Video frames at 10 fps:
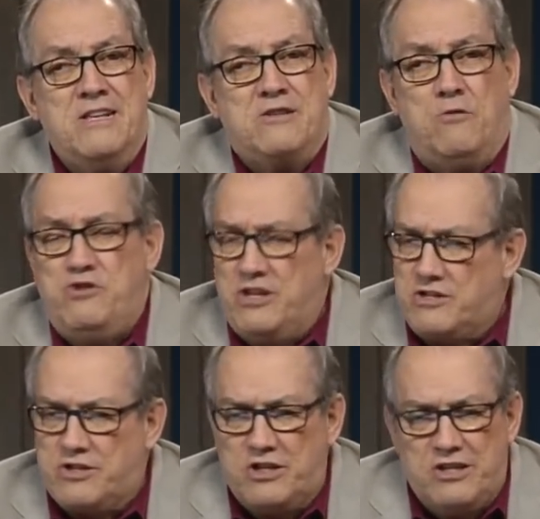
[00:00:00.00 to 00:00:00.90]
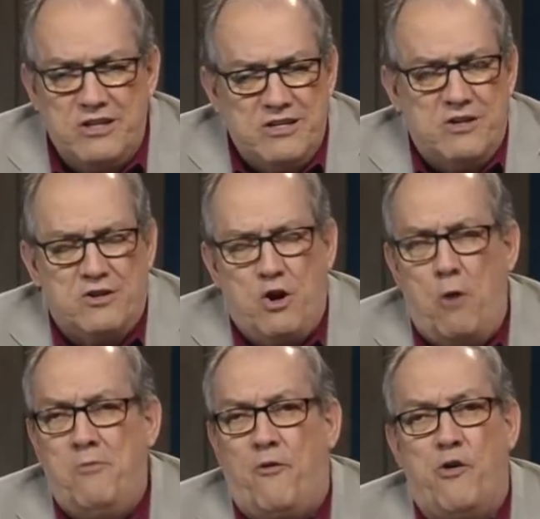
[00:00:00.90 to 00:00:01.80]
So just
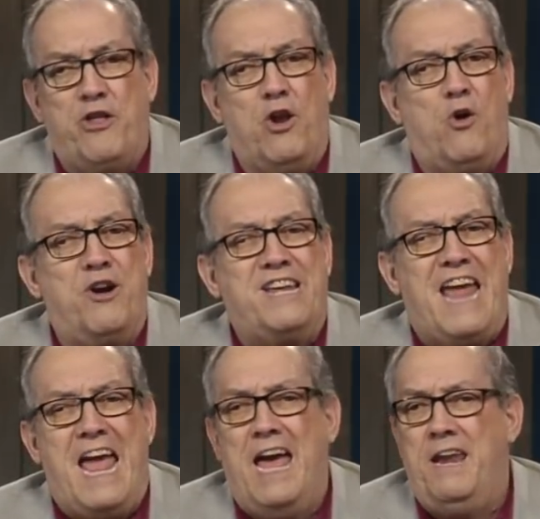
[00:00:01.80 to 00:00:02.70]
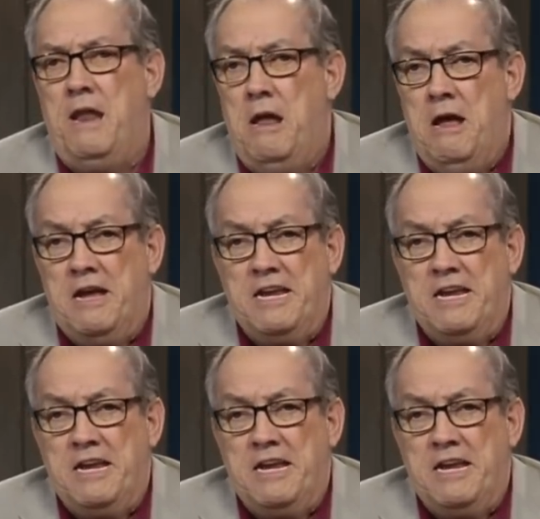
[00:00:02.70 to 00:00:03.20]
go before the Lord again,